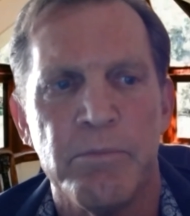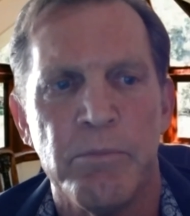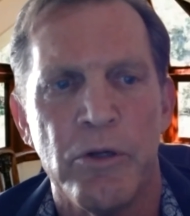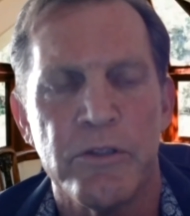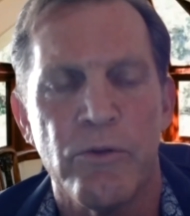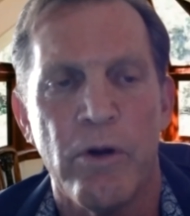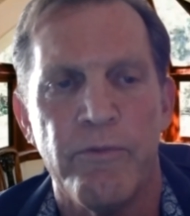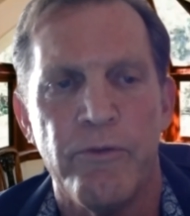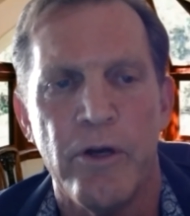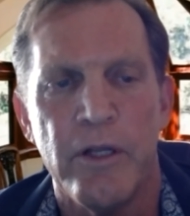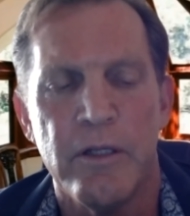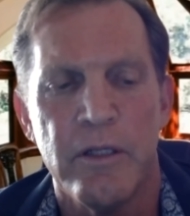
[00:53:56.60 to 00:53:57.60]
per square
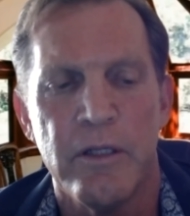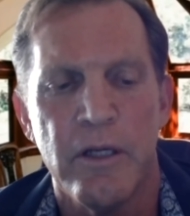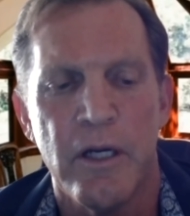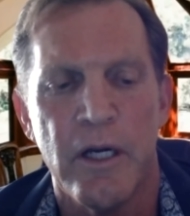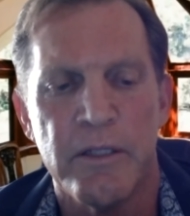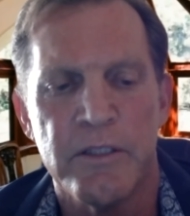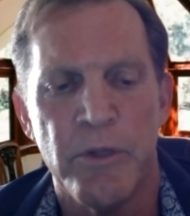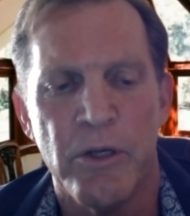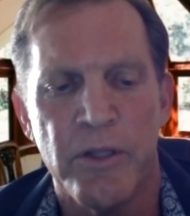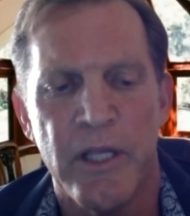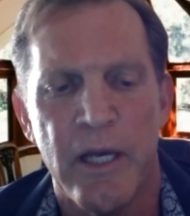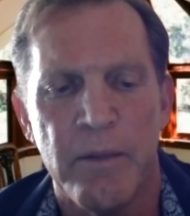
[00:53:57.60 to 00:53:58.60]
foot to
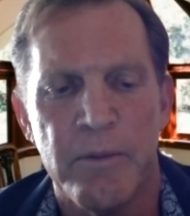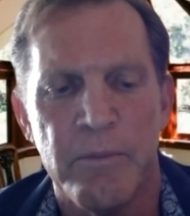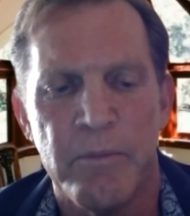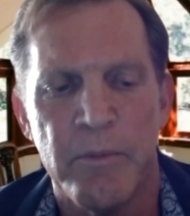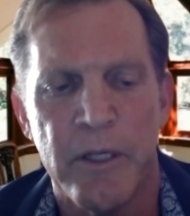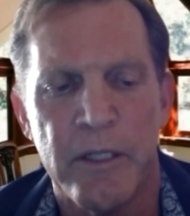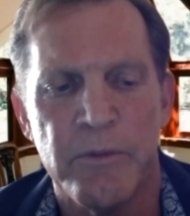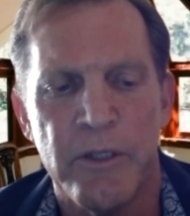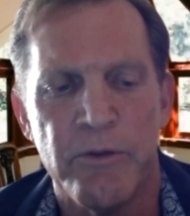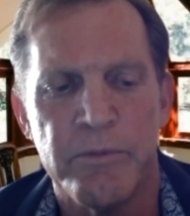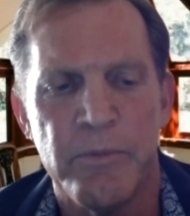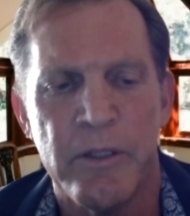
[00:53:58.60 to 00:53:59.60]
build that. But it
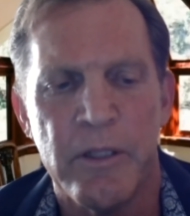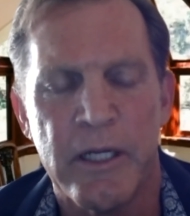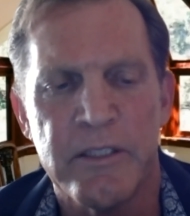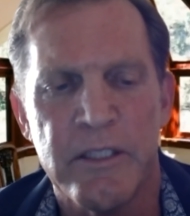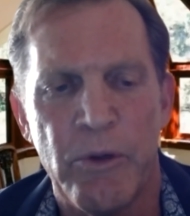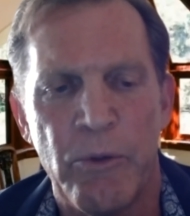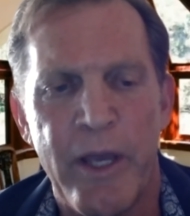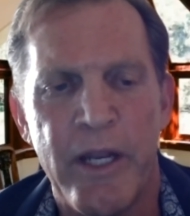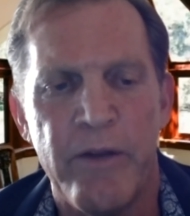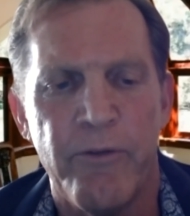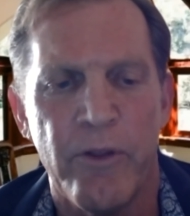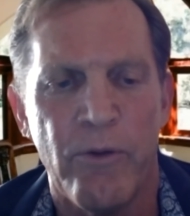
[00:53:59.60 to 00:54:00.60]
was, like I said, we
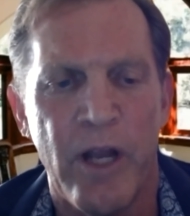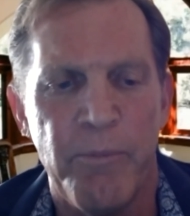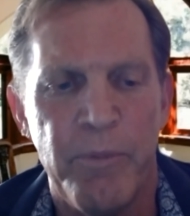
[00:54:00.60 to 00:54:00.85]
waited for the right